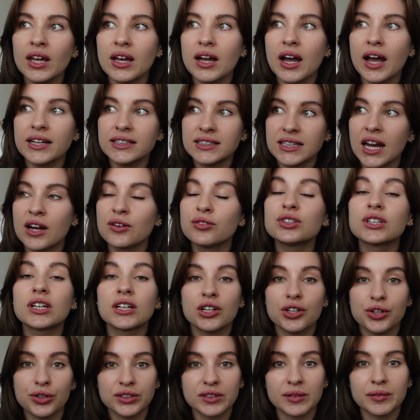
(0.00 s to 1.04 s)
I said I was
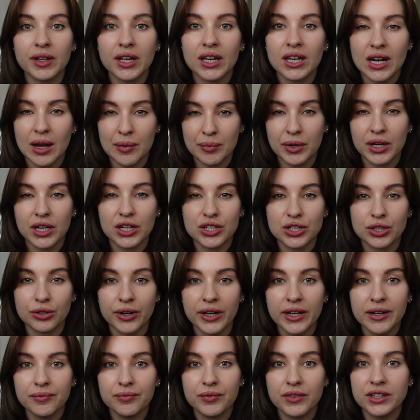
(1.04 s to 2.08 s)
going to do something and I'm going to do
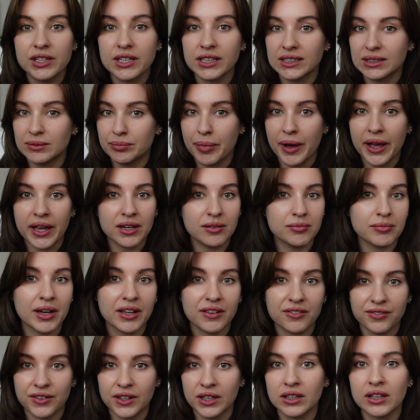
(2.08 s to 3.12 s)
it despite my
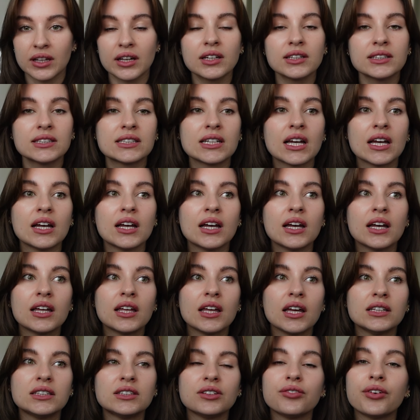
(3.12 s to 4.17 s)
feelings,
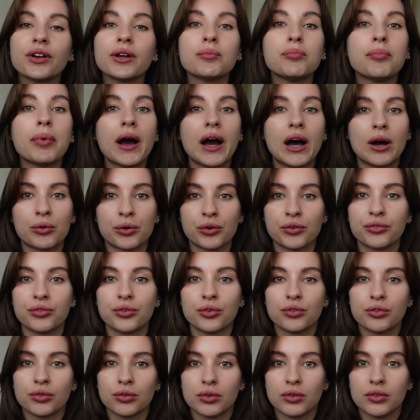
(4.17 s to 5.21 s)
it's a very
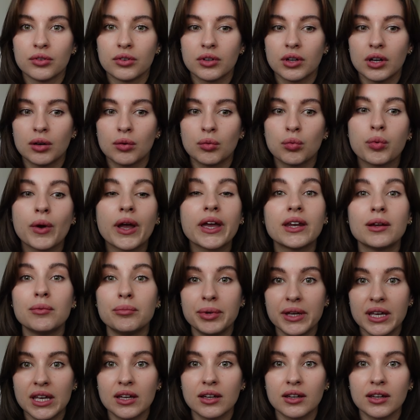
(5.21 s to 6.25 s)
powerful way to
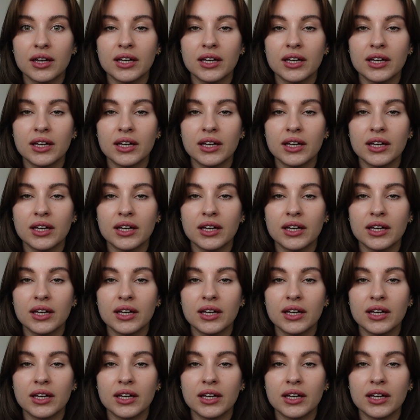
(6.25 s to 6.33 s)
be.